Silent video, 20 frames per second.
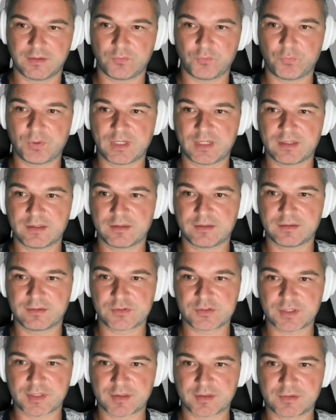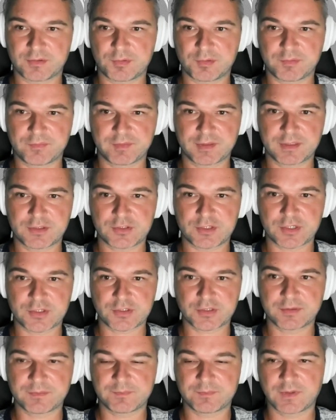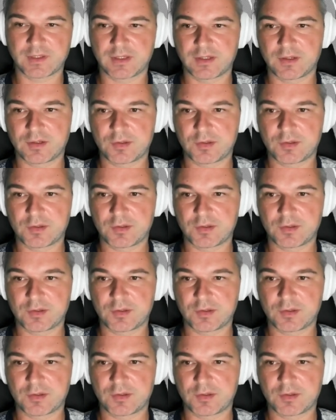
And we can just use the suggestion.